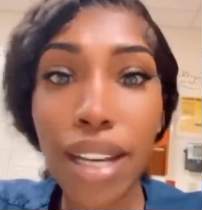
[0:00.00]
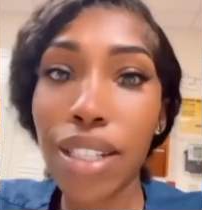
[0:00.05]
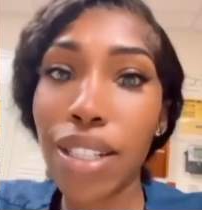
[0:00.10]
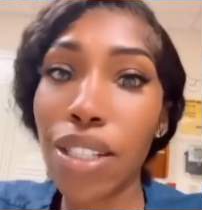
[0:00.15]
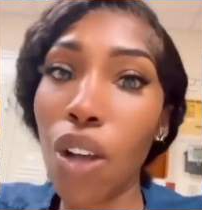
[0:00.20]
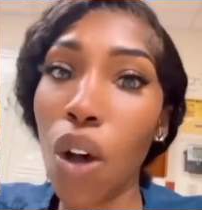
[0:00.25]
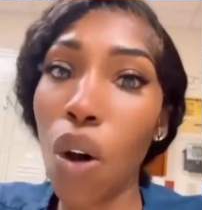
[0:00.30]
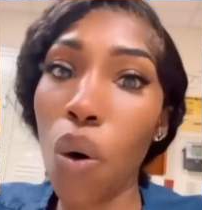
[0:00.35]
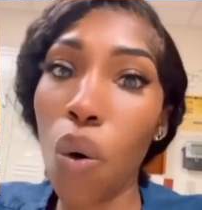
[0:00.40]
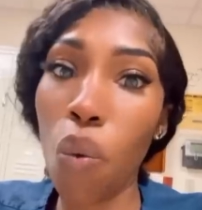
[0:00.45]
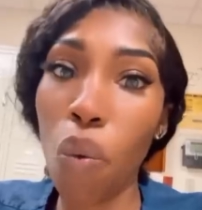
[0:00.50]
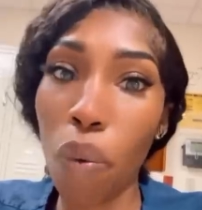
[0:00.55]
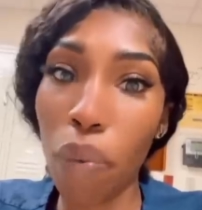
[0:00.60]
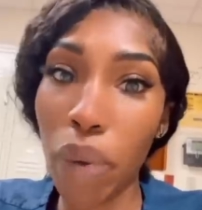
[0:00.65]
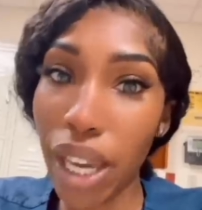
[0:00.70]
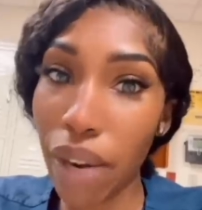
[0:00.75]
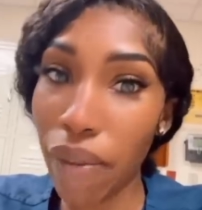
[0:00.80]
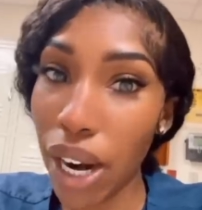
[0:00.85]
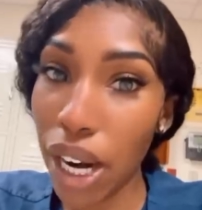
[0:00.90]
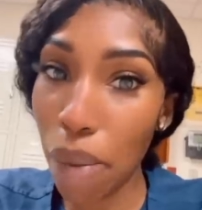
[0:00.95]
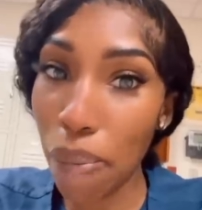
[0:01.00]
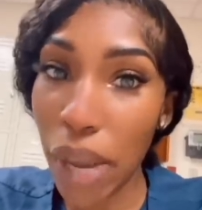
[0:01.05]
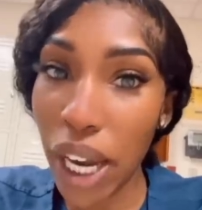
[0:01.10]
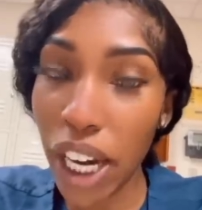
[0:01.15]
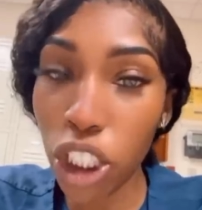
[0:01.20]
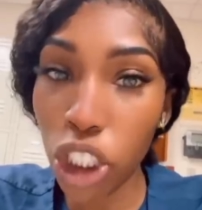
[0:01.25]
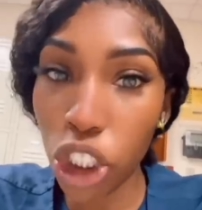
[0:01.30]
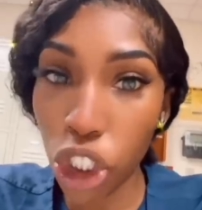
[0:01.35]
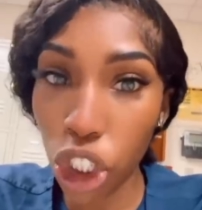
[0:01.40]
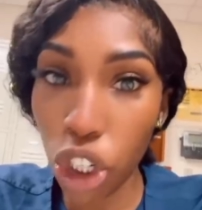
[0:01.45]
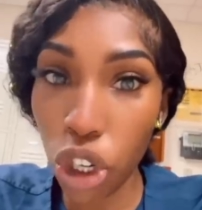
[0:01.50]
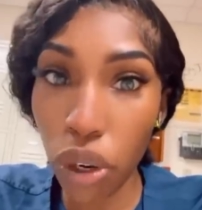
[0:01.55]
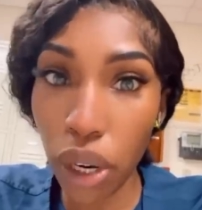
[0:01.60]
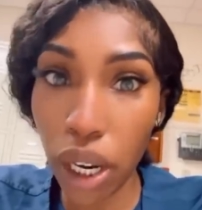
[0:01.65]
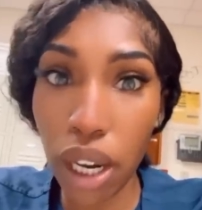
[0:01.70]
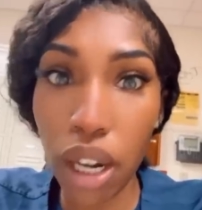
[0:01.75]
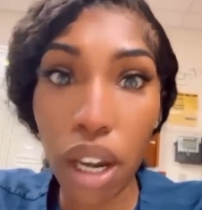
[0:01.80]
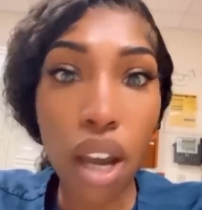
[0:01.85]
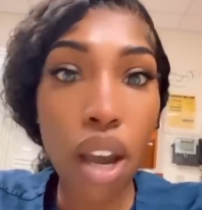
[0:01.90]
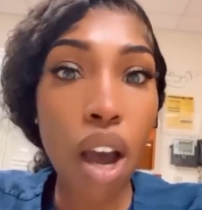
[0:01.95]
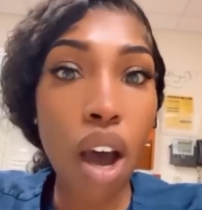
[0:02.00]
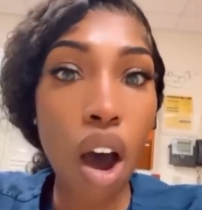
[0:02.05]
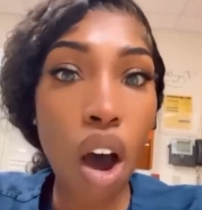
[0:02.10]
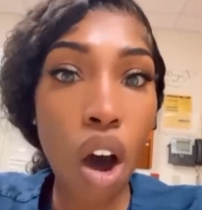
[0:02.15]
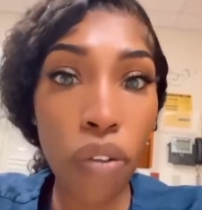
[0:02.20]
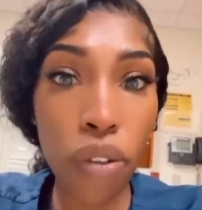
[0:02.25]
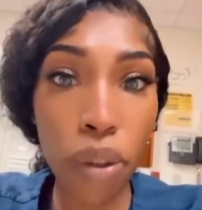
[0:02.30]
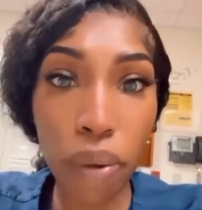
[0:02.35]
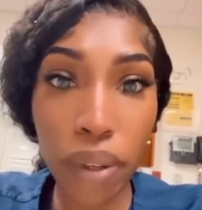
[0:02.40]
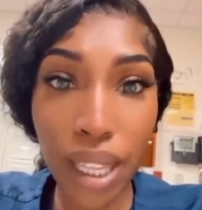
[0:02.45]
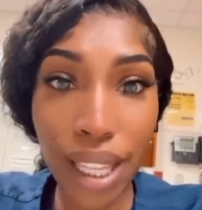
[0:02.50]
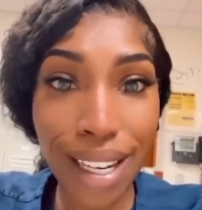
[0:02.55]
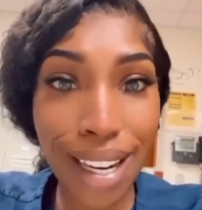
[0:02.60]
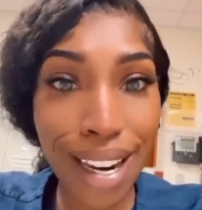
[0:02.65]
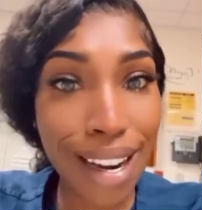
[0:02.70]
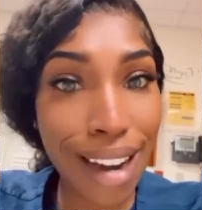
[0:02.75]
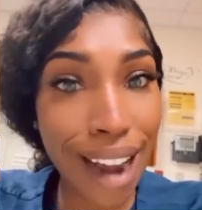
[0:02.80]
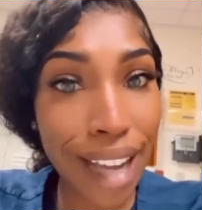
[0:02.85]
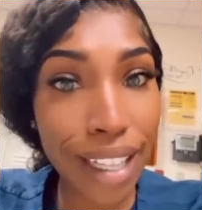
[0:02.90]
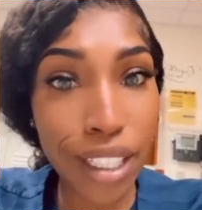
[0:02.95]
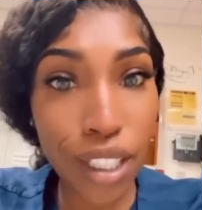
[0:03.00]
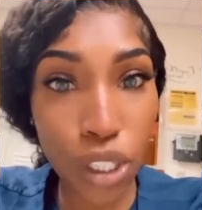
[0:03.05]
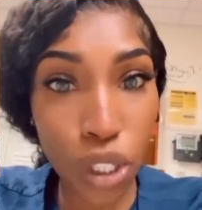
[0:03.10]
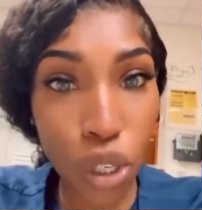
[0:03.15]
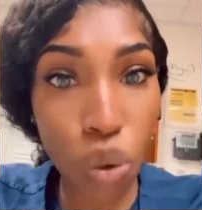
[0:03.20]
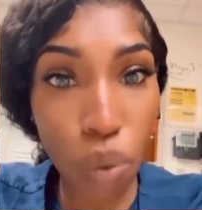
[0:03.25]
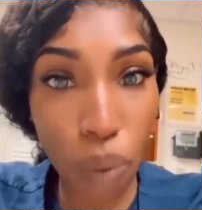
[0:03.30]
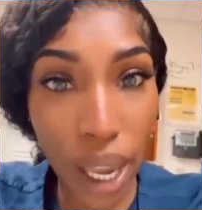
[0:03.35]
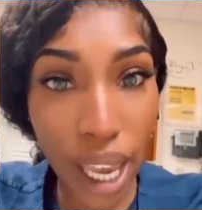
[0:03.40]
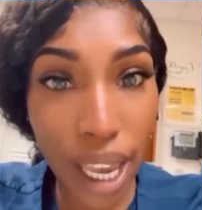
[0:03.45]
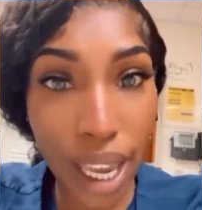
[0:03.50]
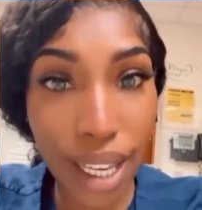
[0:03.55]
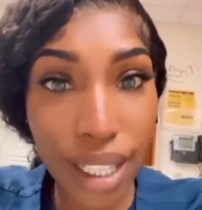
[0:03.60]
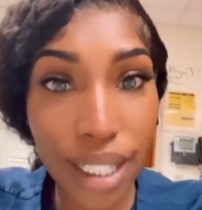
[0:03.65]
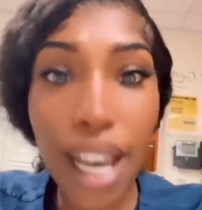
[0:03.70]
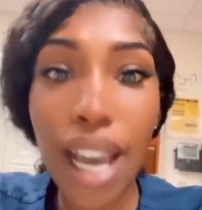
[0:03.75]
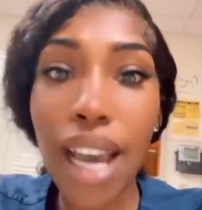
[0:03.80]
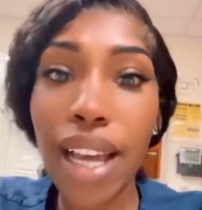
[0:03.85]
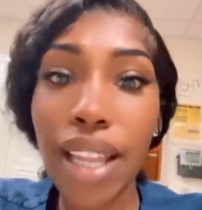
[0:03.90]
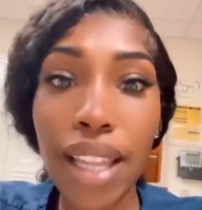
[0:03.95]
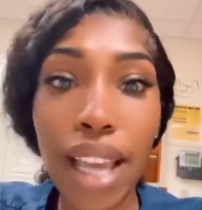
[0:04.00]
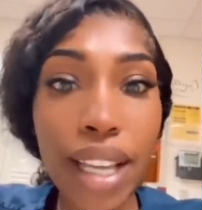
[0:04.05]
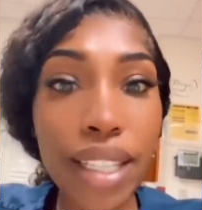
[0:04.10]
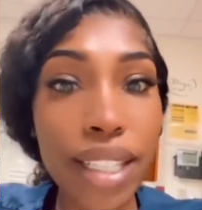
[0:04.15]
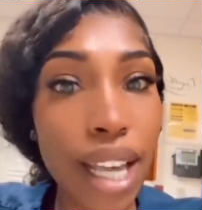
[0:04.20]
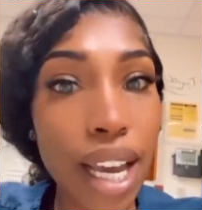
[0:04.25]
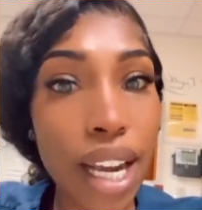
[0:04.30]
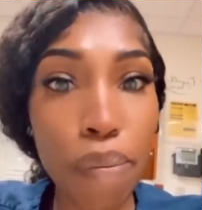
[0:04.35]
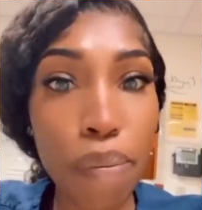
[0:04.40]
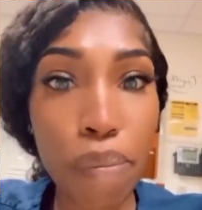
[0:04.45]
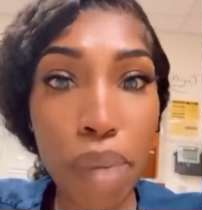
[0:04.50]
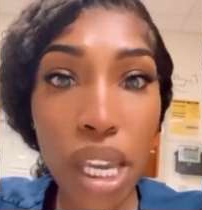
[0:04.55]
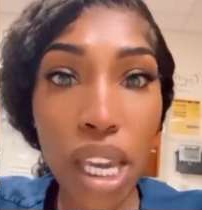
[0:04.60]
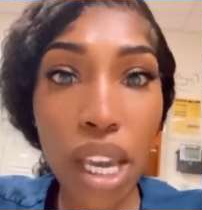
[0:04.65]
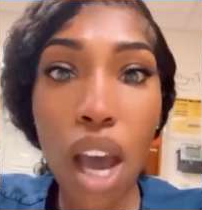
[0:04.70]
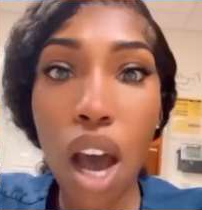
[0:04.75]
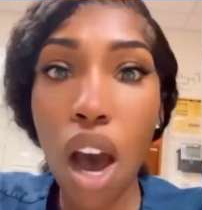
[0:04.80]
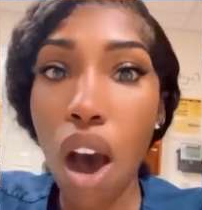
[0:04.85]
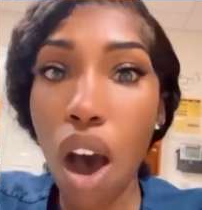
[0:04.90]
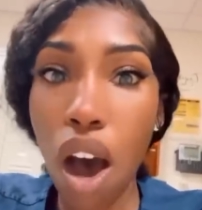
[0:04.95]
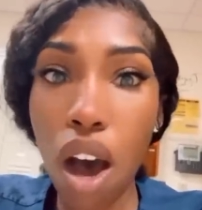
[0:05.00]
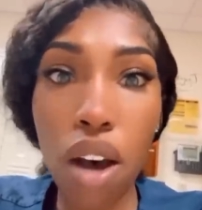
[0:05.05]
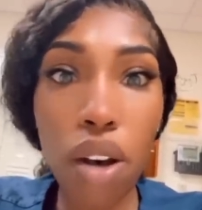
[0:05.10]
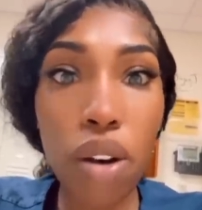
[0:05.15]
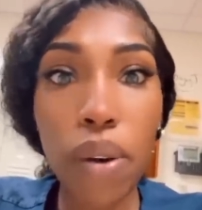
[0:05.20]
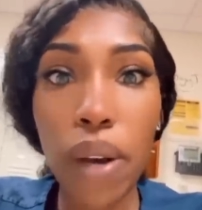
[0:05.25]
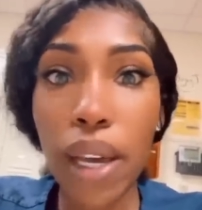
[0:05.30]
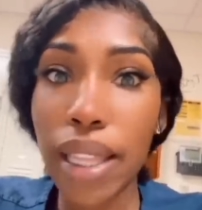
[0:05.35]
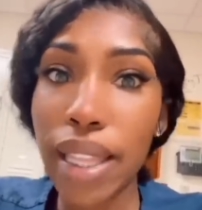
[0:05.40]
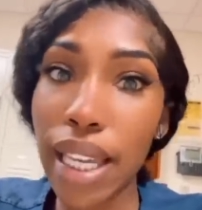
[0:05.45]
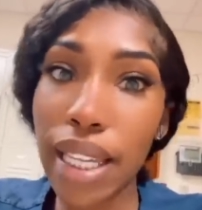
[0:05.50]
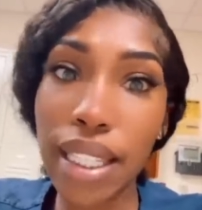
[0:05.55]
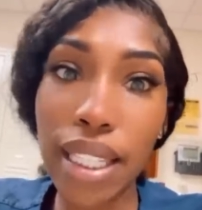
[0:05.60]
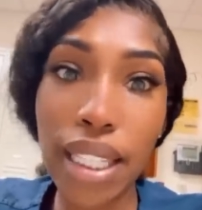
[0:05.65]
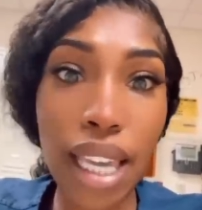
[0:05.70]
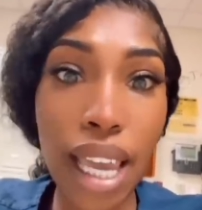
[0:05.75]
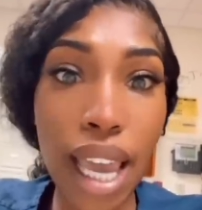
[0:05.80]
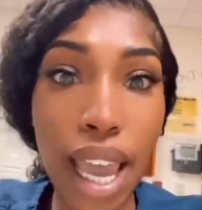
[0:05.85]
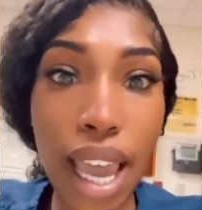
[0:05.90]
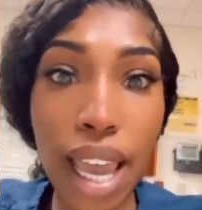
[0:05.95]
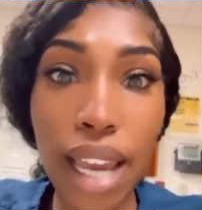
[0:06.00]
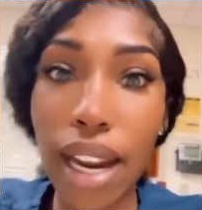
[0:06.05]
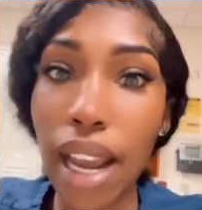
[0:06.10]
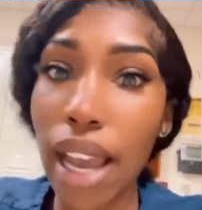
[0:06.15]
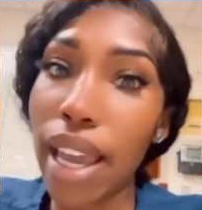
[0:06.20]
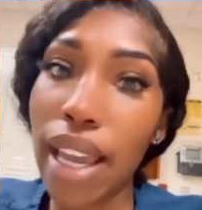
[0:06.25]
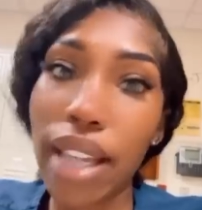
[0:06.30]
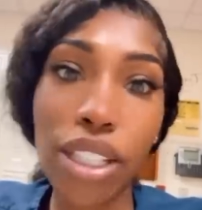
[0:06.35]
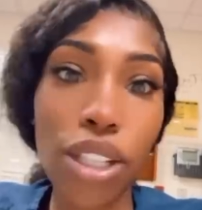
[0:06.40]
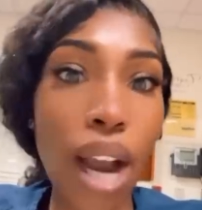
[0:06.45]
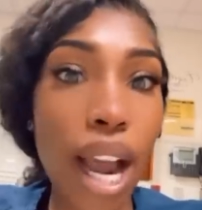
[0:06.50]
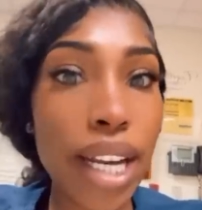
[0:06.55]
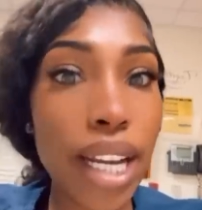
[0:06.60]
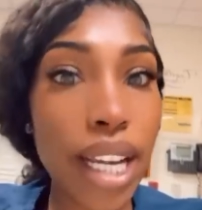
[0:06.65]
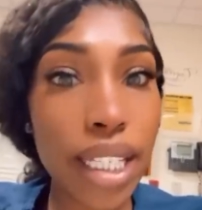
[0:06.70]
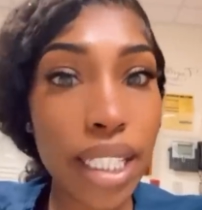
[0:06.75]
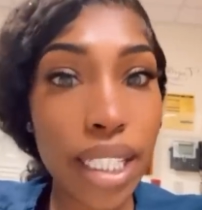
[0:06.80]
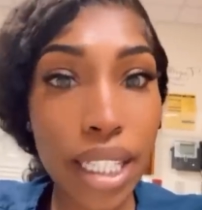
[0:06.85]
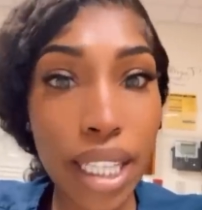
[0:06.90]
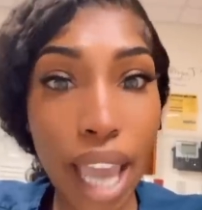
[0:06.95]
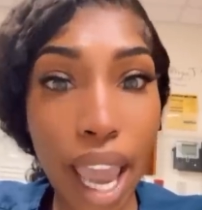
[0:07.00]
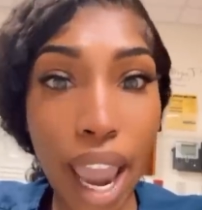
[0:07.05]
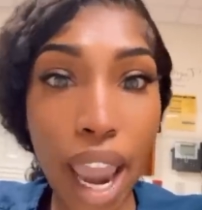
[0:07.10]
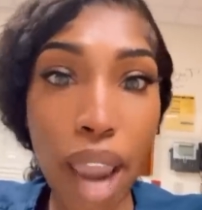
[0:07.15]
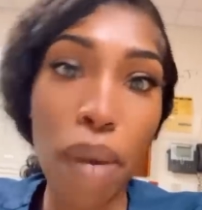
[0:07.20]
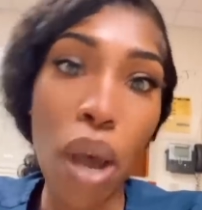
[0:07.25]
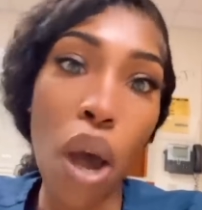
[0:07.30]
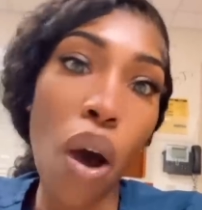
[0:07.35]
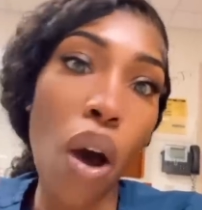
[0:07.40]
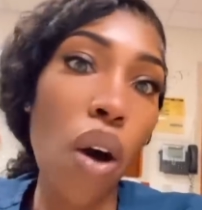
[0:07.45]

So when we get ready to pick a jury, hopefully within the next 2 weeks, it's gonna be, oh, this kid tried to escape.